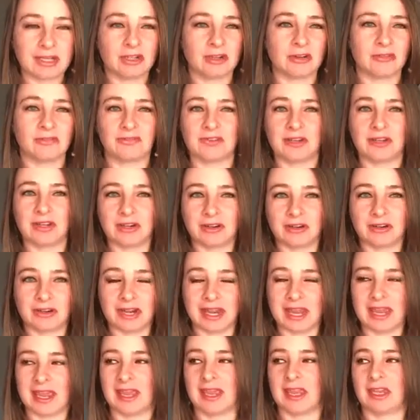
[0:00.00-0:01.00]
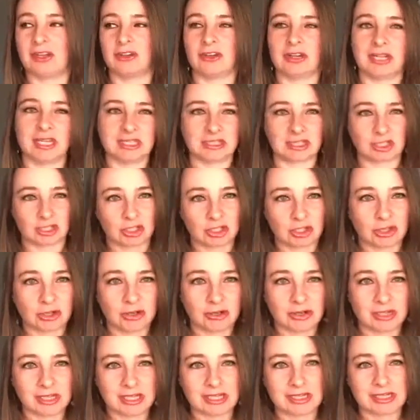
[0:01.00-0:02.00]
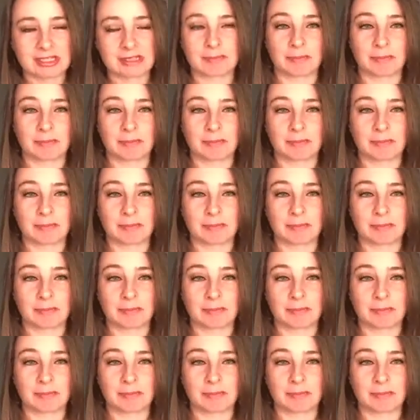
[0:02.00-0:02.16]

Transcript: Your fear and your insecurities,